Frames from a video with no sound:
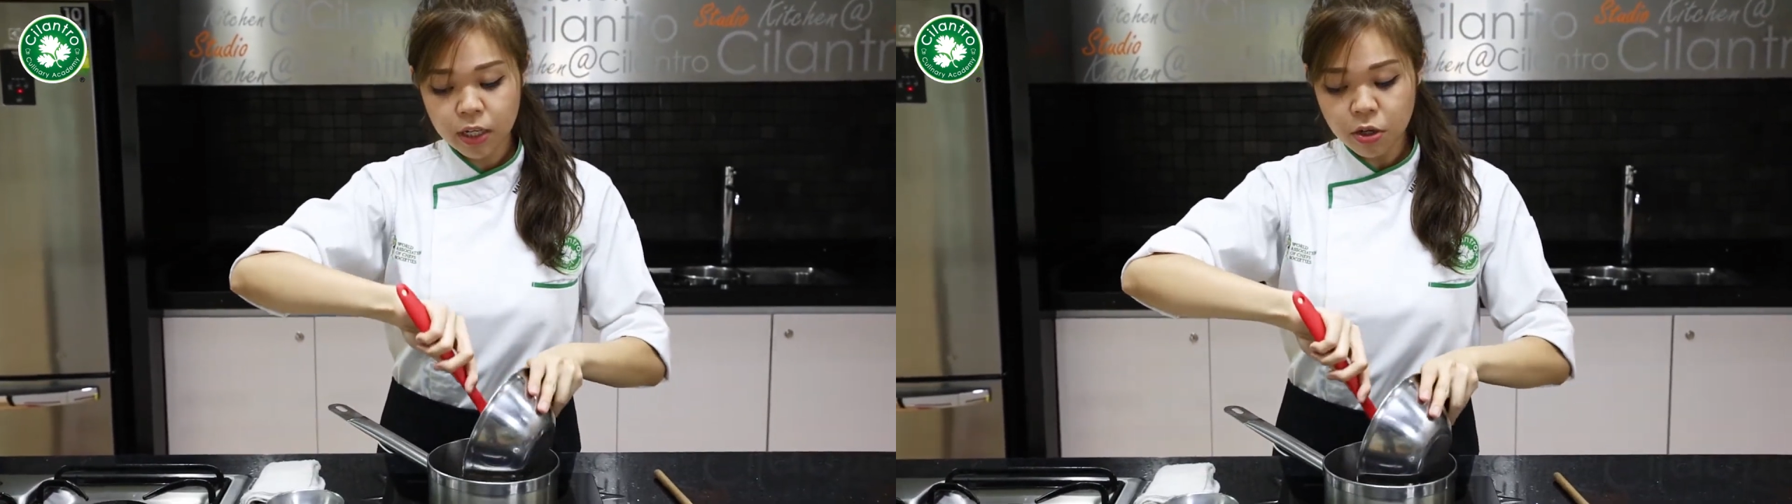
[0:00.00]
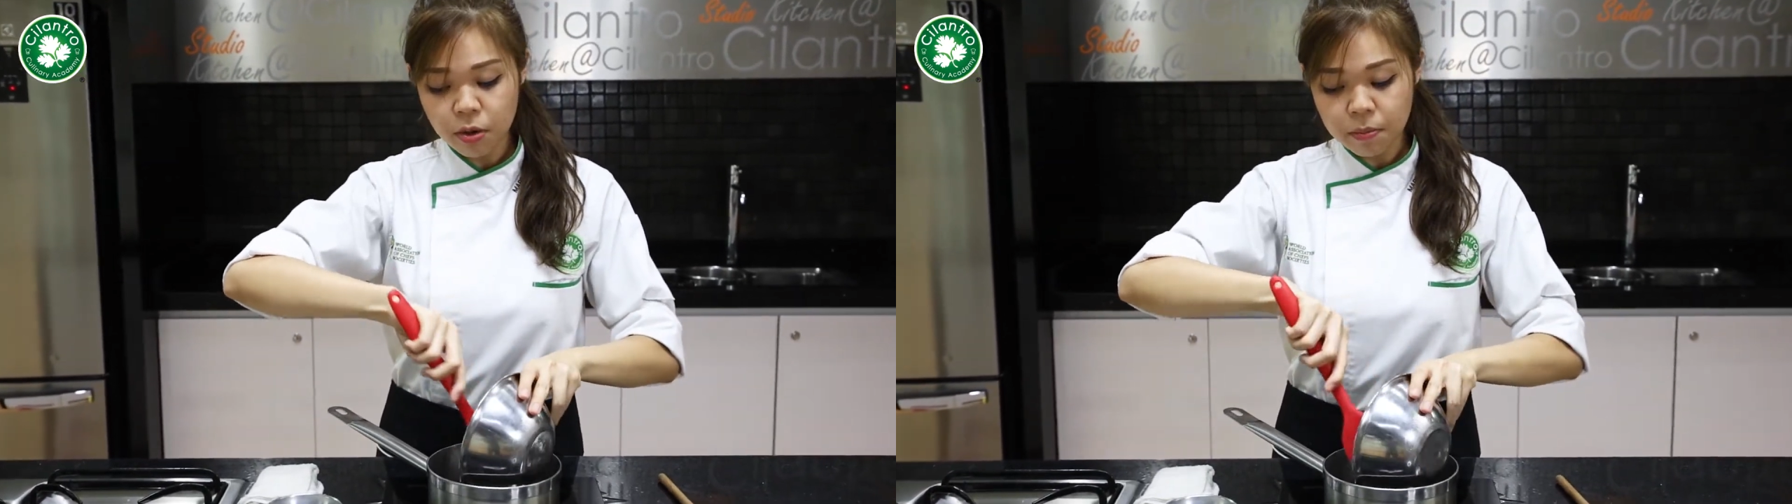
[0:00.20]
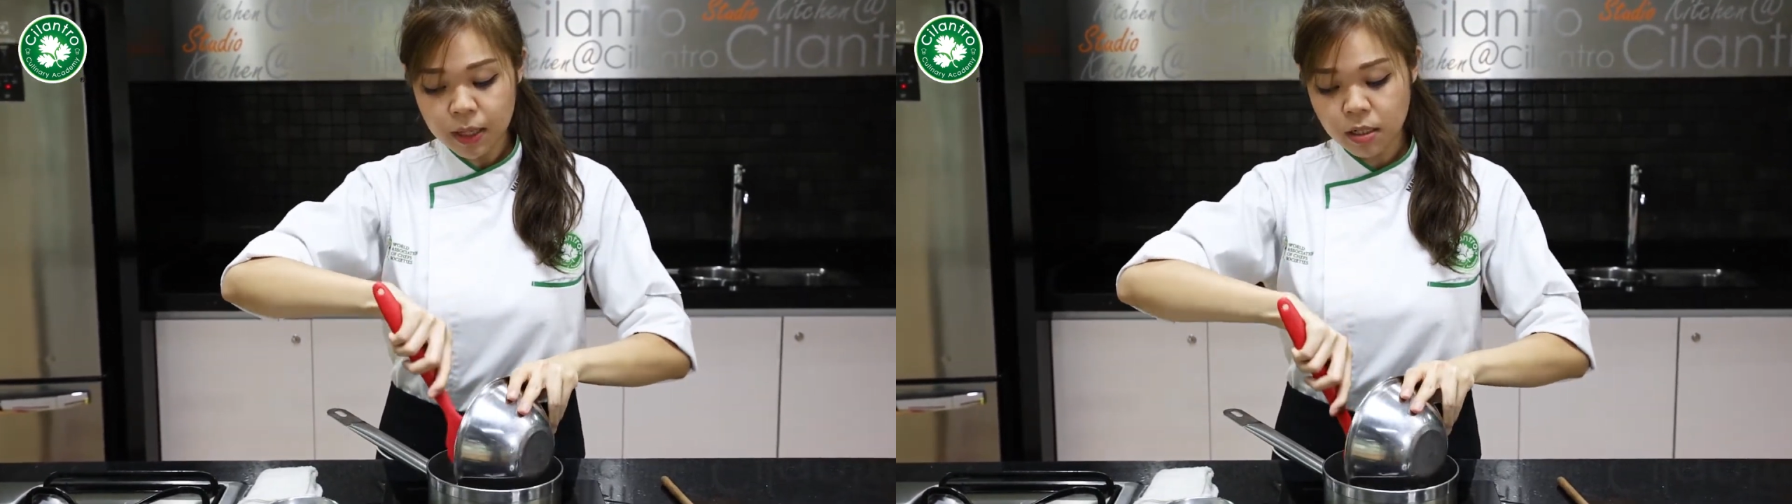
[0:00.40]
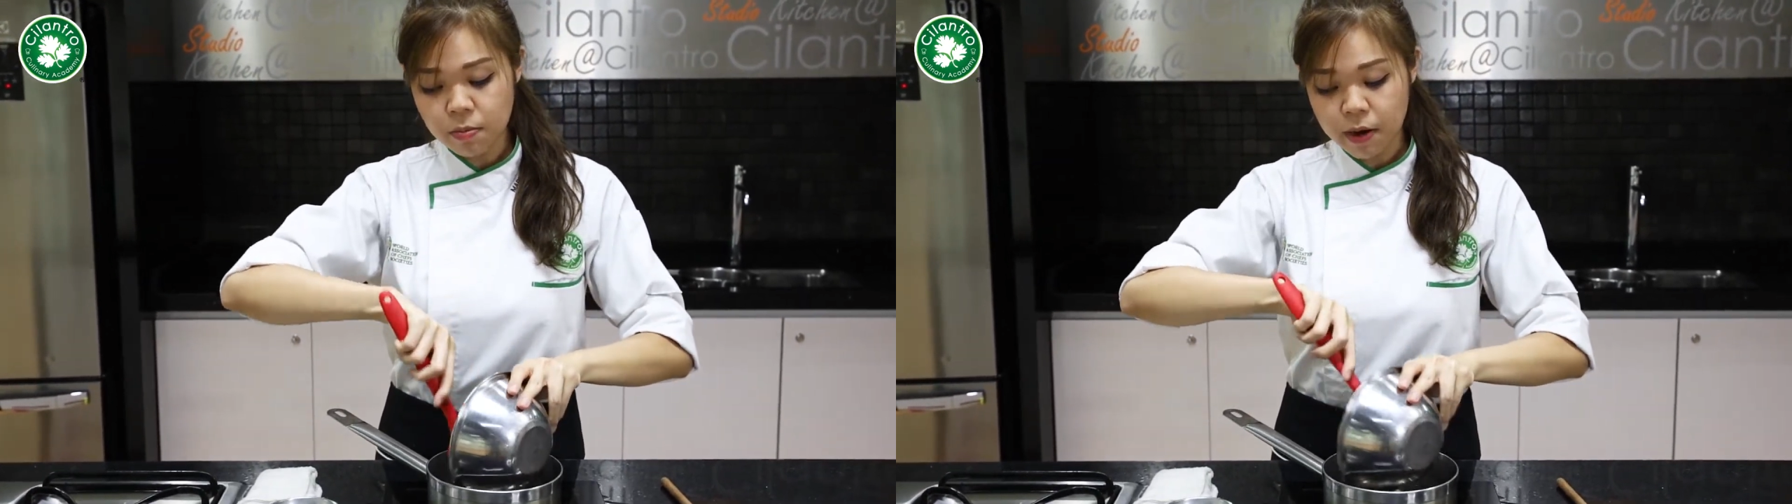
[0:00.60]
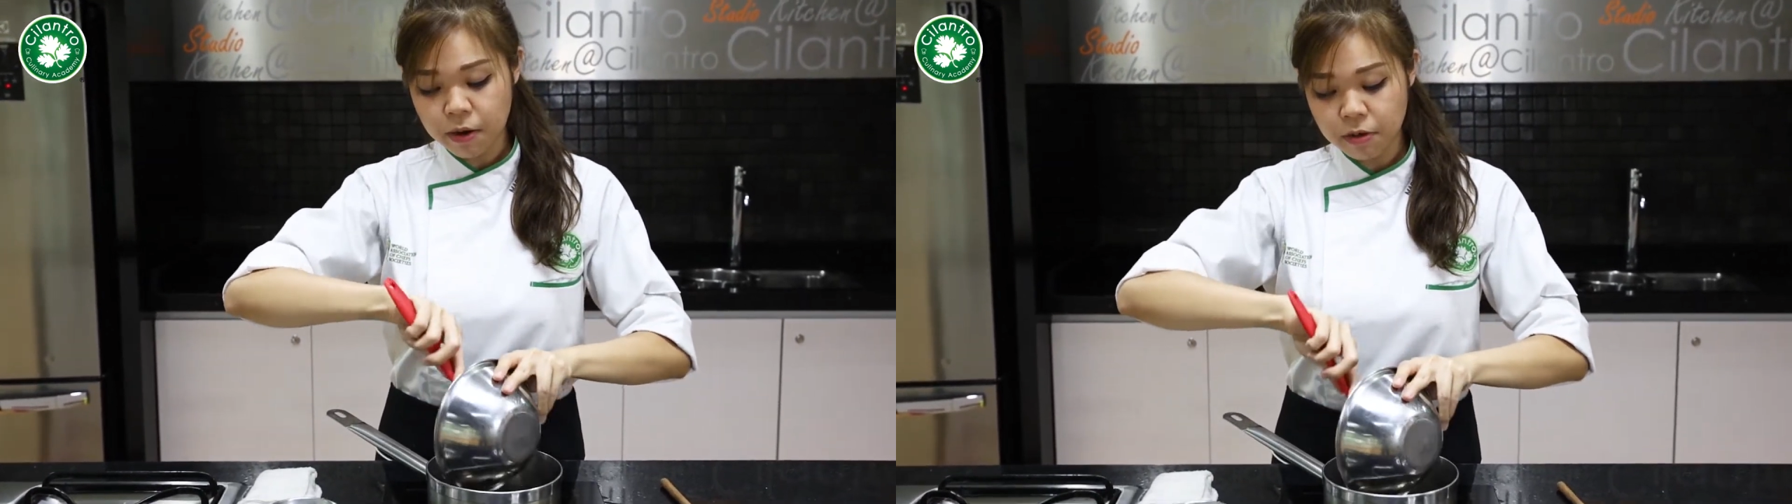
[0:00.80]
your
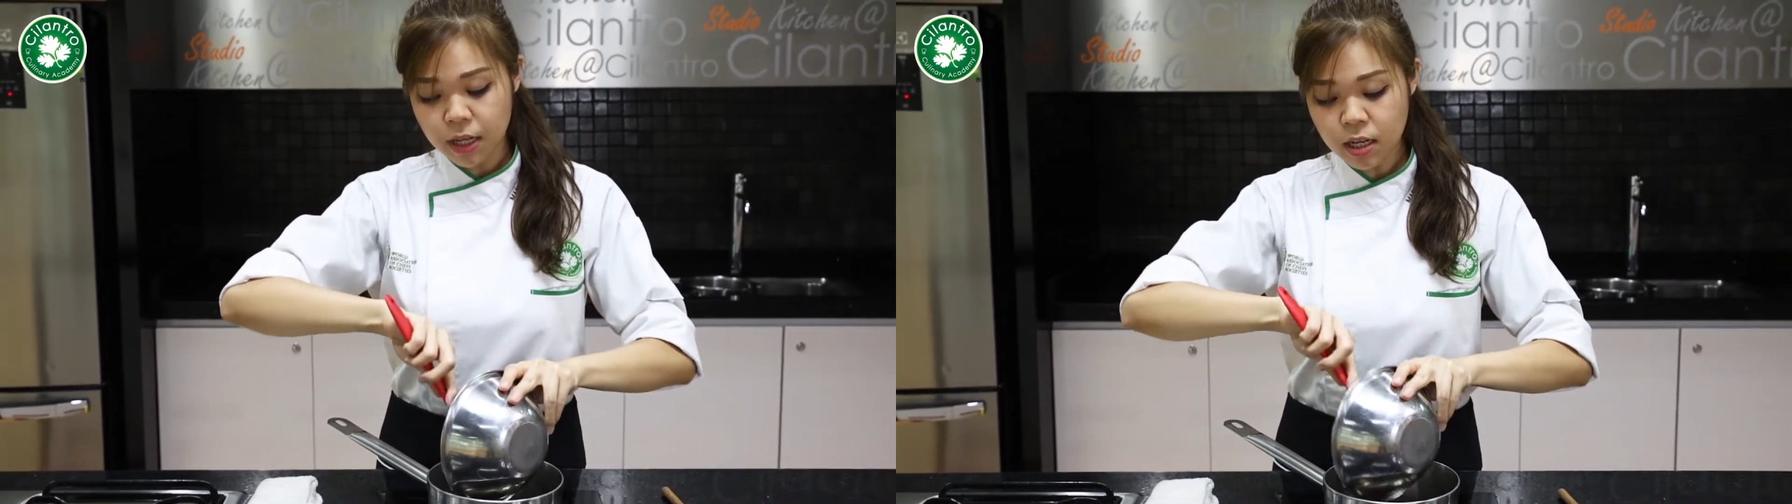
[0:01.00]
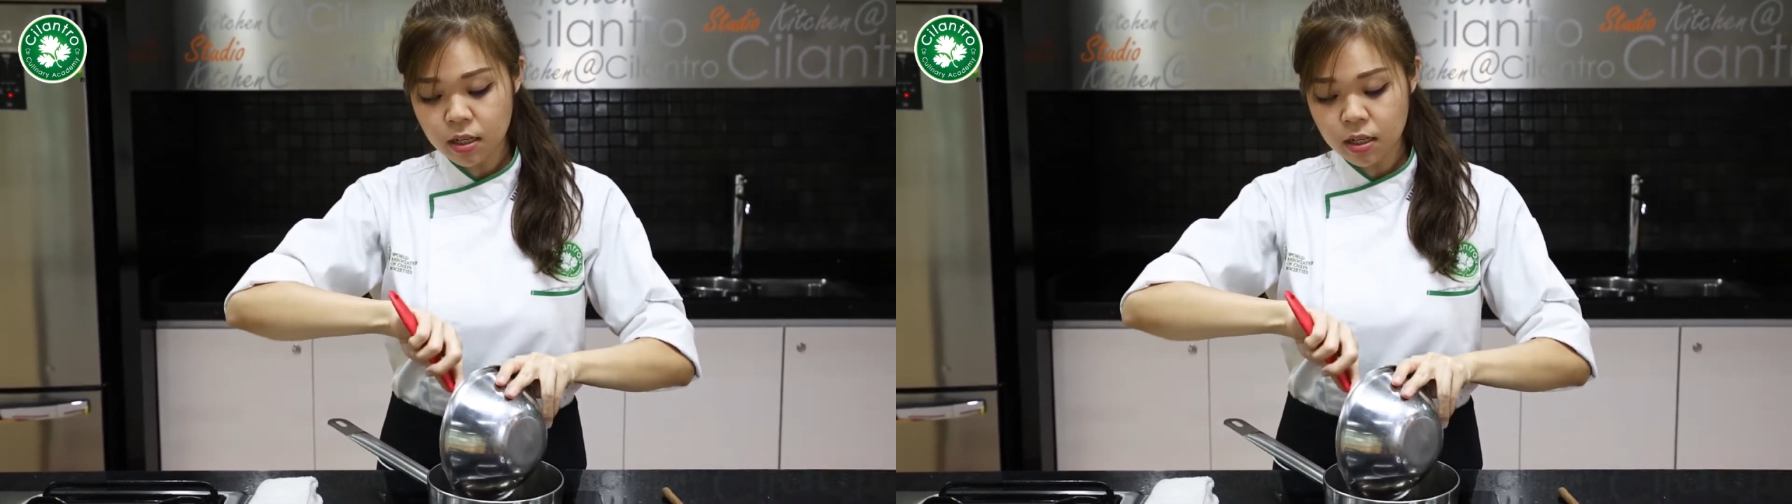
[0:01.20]
mixed berry